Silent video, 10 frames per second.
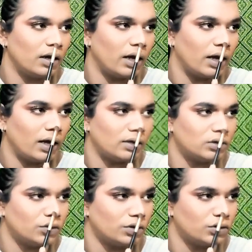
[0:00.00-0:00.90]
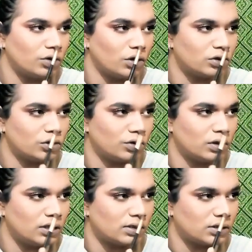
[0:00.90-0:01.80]
and going to contour
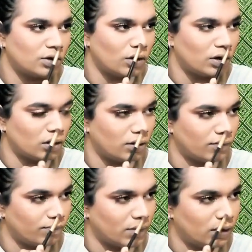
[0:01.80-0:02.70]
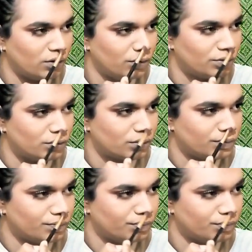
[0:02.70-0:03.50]
this corner of my nose.